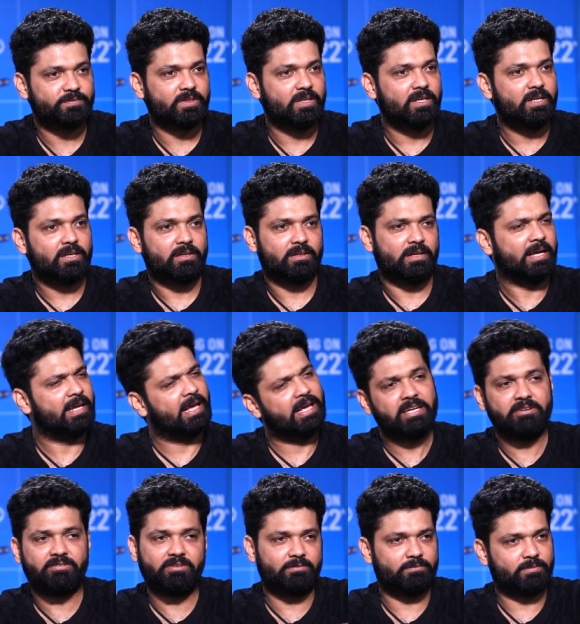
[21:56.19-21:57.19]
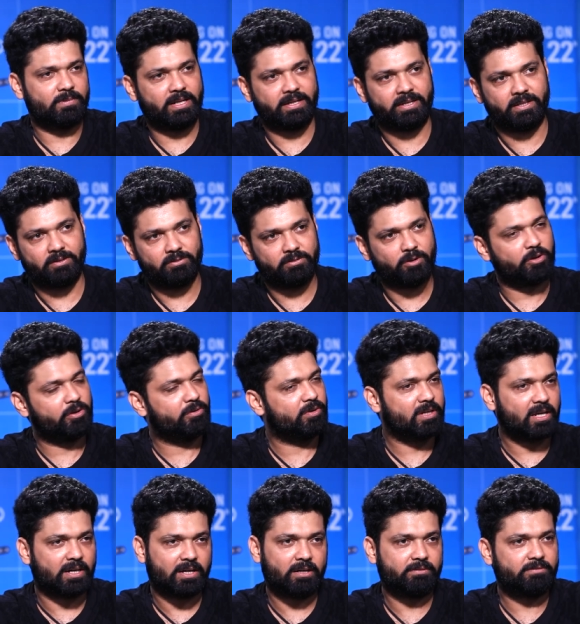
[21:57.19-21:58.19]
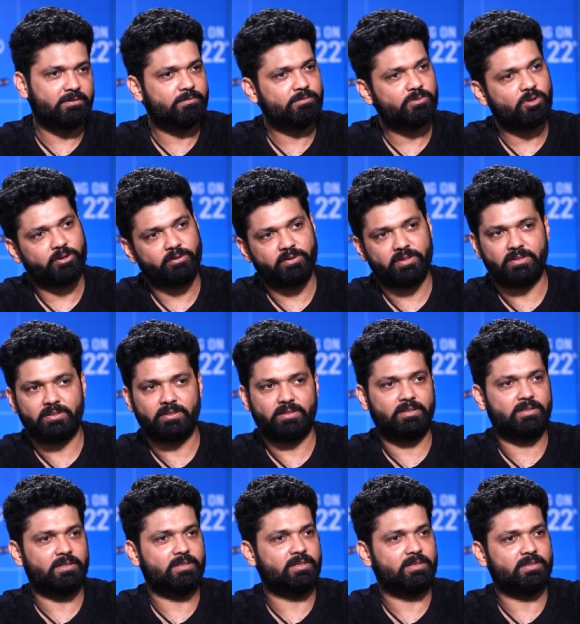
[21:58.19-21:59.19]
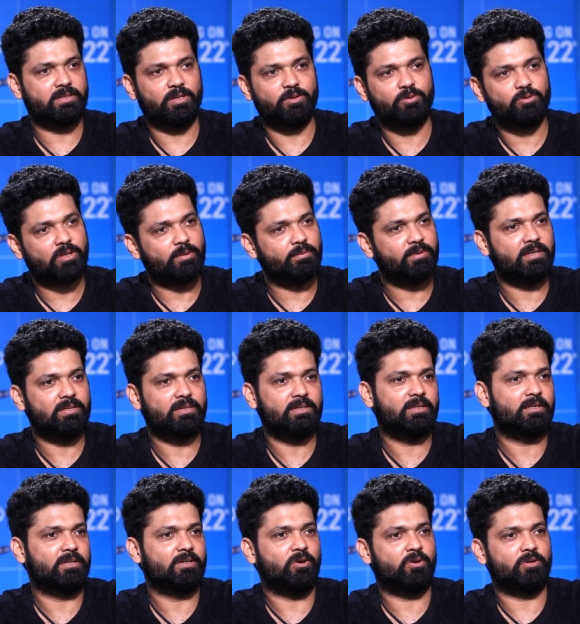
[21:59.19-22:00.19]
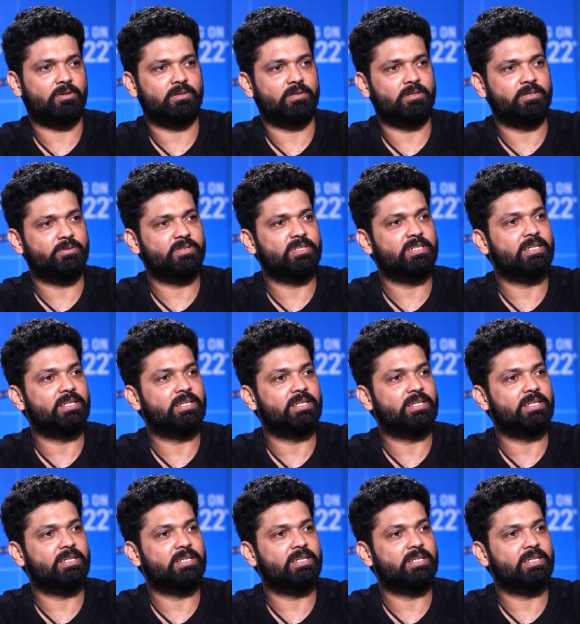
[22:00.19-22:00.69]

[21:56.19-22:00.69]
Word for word: Mm-hmm. Any film, like, you know, not even Kannada film, not even uh, Telugu, Tamil, uh, or even